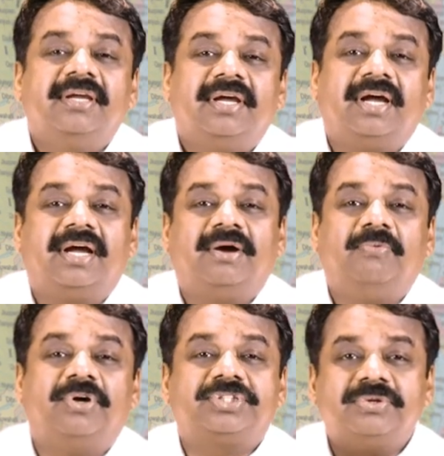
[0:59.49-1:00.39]

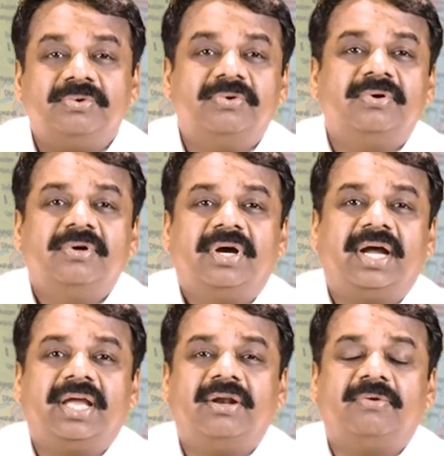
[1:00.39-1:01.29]
was to
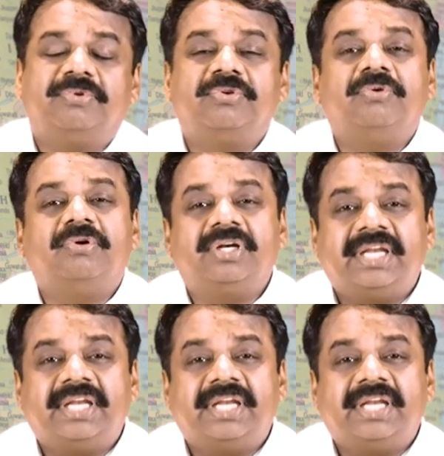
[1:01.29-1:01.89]
to